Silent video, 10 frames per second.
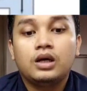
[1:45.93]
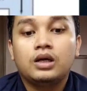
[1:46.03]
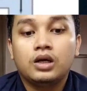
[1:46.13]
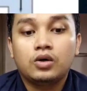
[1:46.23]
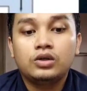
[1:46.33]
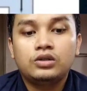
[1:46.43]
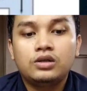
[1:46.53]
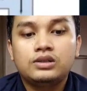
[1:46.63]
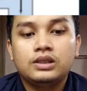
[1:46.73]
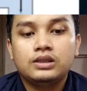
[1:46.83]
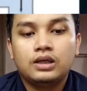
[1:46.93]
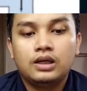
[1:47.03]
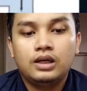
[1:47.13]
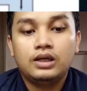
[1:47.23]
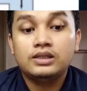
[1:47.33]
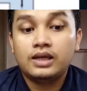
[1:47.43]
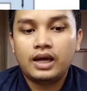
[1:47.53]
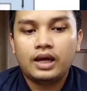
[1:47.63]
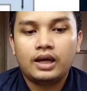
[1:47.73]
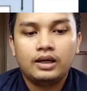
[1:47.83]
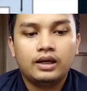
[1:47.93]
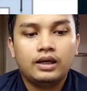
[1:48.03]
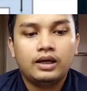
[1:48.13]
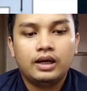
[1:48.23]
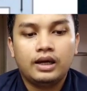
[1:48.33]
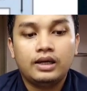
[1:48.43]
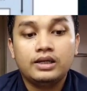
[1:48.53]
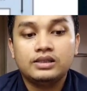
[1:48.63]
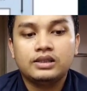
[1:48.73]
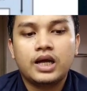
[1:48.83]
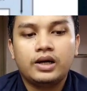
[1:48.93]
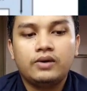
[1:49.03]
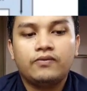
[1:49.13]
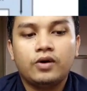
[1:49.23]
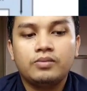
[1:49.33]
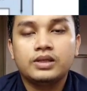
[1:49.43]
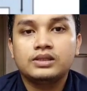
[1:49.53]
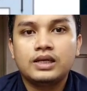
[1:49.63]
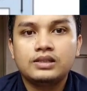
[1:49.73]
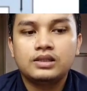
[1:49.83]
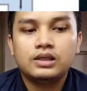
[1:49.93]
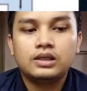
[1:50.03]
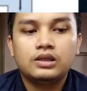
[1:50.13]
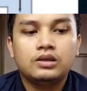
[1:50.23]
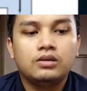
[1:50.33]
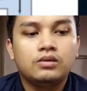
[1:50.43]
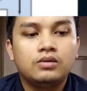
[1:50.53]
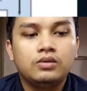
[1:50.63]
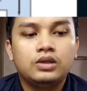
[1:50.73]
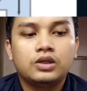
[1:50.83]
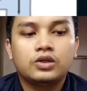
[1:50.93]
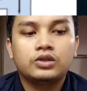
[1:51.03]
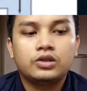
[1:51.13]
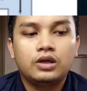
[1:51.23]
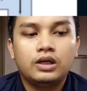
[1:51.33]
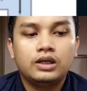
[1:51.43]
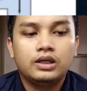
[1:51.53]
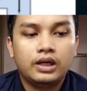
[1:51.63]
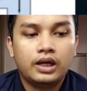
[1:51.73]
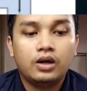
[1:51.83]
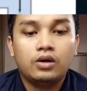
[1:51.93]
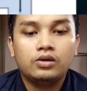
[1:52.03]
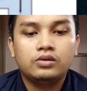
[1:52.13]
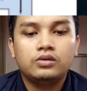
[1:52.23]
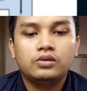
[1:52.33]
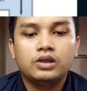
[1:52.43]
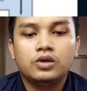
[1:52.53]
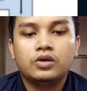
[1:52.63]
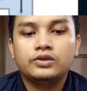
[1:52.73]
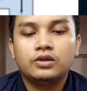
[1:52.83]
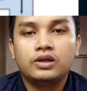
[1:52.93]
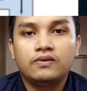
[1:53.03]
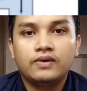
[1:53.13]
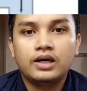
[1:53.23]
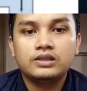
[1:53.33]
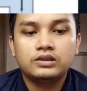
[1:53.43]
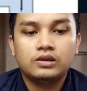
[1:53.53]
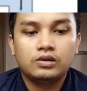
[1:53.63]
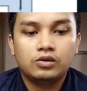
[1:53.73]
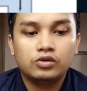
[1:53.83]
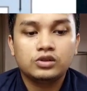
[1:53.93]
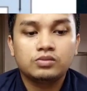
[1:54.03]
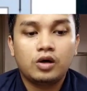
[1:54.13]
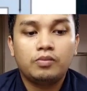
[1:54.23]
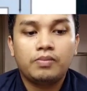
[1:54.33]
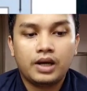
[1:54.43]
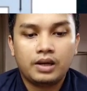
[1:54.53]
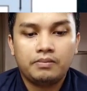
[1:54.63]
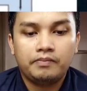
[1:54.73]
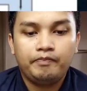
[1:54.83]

The control signal is air and is carried from the sensor to the controller and onto the control device through small pipe.